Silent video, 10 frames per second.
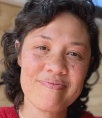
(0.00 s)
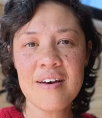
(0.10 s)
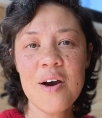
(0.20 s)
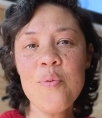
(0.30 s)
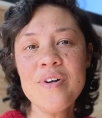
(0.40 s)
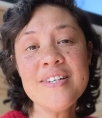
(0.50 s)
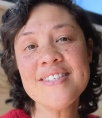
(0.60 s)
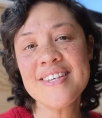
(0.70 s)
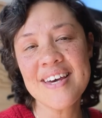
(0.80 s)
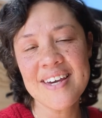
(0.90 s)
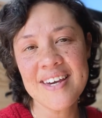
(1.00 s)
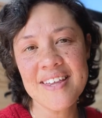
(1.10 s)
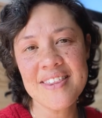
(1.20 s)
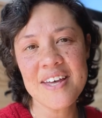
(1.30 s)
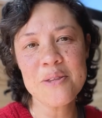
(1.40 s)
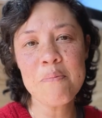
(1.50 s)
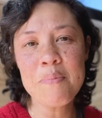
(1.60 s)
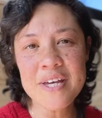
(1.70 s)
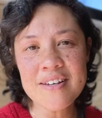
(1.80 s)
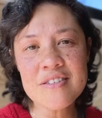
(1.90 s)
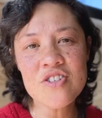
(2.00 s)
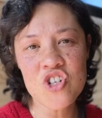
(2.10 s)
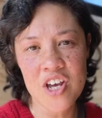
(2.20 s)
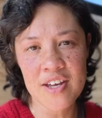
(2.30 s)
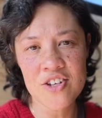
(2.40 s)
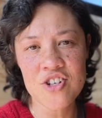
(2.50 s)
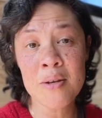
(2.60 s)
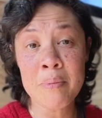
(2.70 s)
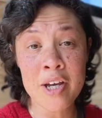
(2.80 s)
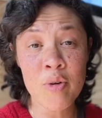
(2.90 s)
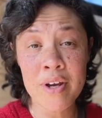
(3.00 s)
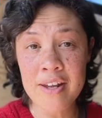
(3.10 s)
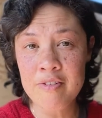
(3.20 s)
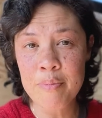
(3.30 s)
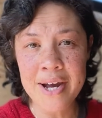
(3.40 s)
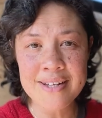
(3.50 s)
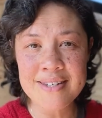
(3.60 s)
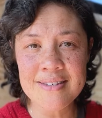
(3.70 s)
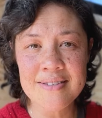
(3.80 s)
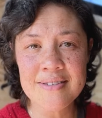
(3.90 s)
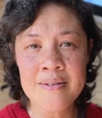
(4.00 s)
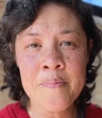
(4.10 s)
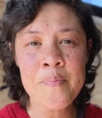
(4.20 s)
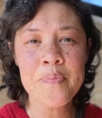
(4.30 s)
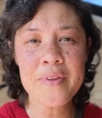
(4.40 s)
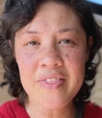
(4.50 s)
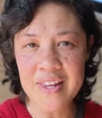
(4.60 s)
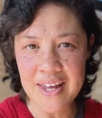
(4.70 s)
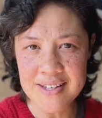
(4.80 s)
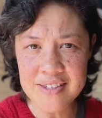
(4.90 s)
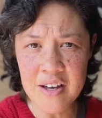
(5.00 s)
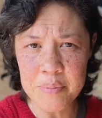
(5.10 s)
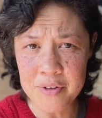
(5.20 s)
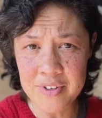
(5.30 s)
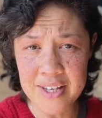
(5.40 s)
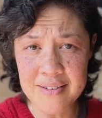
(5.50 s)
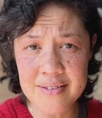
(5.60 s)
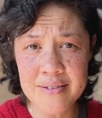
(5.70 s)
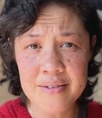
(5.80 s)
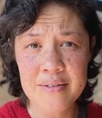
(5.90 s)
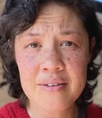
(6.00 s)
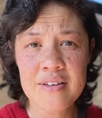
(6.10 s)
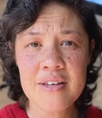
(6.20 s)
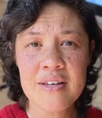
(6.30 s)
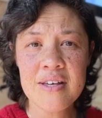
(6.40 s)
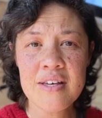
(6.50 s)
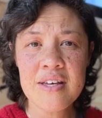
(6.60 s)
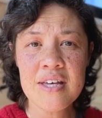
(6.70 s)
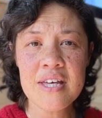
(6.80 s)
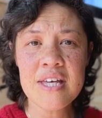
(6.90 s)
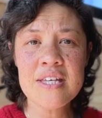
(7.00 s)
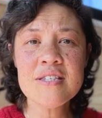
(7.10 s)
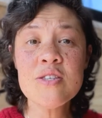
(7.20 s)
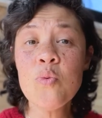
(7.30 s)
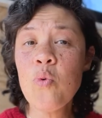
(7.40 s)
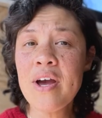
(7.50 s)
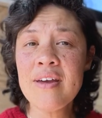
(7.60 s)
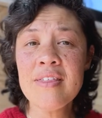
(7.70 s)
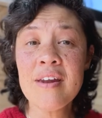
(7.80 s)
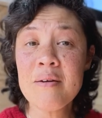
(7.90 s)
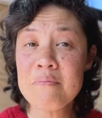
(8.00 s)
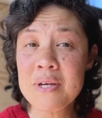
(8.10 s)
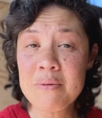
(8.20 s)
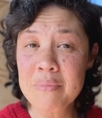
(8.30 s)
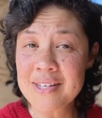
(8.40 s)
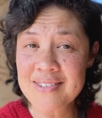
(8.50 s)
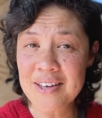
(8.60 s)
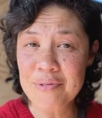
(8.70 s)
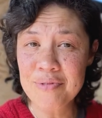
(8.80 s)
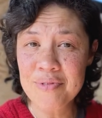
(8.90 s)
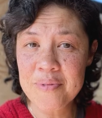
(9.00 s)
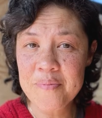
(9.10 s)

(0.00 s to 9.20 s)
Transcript: I want to say that the biggest change in my creative practice in the last couple of years is the way that I meet myself.